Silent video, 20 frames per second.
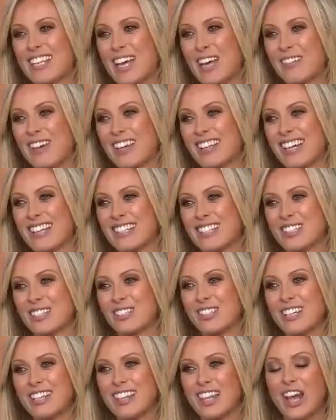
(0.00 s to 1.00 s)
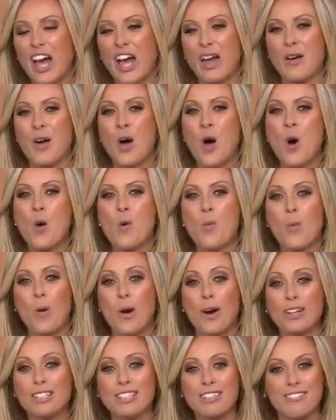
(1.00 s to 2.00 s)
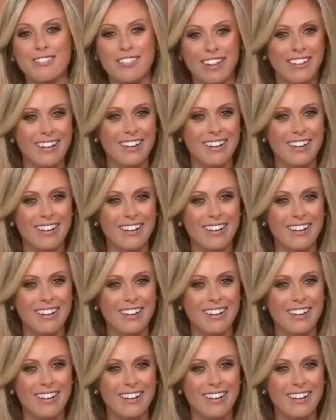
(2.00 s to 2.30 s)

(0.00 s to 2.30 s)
to say about that story that I like? worked Chicken.